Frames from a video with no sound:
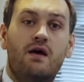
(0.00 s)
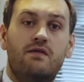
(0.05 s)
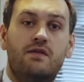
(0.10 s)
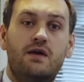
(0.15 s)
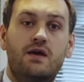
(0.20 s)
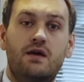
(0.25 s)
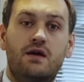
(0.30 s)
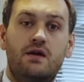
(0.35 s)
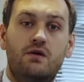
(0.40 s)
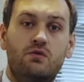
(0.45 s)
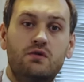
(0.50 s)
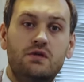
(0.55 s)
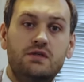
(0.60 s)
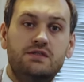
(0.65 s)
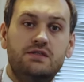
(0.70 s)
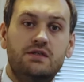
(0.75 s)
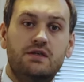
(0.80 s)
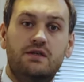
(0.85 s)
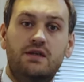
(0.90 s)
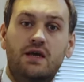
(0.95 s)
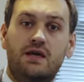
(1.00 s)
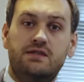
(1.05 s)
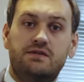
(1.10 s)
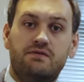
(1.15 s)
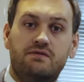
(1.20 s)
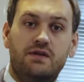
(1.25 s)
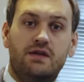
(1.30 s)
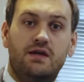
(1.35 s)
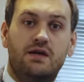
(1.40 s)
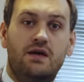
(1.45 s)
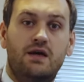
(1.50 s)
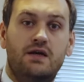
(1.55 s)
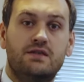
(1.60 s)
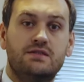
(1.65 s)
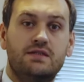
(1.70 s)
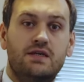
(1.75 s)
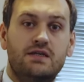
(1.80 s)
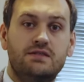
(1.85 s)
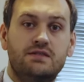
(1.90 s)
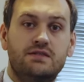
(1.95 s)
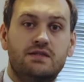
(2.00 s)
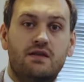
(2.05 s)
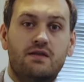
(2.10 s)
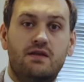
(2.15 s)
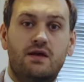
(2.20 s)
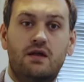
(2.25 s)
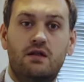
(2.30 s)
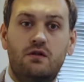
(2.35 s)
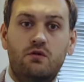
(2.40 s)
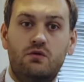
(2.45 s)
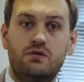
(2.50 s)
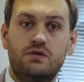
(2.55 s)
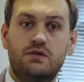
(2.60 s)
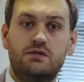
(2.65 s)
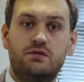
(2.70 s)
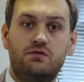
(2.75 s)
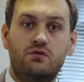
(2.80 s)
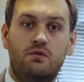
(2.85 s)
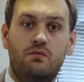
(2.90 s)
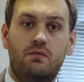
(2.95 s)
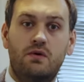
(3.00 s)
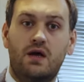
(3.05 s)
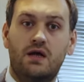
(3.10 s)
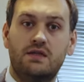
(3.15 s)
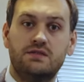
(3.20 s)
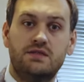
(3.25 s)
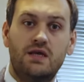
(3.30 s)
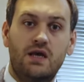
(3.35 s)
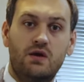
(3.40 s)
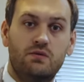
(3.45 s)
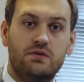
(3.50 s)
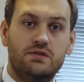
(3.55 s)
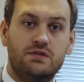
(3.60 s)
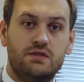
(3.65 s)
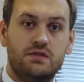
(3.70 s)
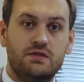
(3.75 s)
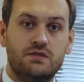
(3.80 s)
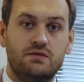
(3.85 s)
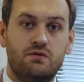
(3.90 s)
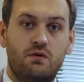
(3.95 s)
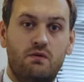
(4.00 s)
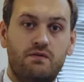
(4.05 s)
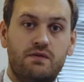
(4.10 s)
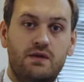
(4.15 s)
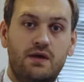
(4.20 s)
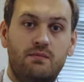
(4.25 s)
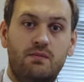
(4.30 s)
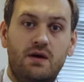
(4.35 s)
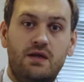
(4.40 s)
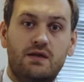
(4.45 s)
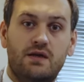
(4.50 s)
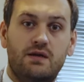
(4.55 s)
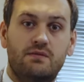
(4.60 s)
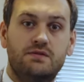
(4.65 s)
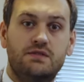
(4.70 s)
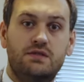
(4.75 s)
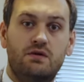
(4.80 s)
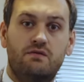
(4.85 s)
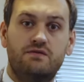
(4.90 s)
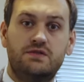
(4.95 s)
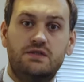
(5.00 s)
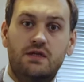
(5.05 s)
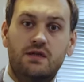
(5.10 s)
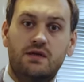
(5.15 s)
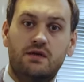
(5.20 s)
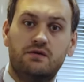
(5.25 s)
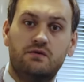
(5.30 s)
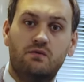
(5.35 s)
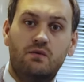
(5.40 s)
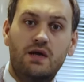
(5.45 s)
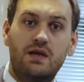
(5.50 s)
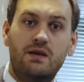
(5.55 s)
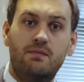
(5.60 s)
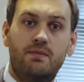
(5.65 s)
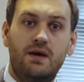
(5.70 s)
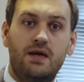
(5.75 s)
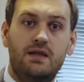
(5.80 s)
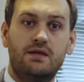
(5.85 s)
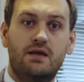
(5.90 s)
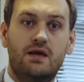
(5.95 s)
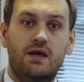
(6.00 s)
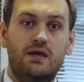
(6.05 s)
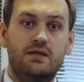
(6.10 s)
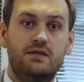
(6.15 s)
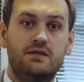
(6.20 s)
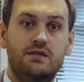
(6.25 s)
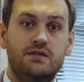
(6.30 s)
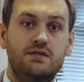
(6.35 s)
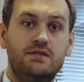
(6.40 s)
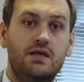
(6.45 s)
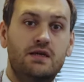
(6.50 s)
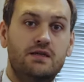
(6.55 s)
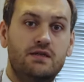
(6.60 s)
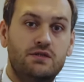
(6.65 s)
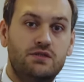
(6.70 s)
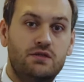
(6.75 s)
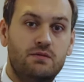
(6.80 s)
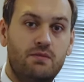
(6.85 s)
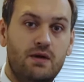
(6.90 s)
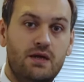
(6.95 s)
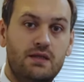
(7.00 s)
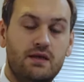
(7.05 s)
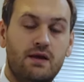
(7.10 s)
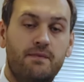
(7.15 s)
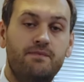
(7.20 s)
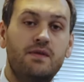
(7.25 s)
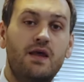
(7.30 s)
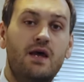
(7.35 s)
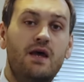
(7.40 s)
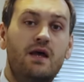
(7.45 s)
The regulator negatively assessed the long-term consequences of the bankruptcy of Silicon Valley Bank and Signature Bank.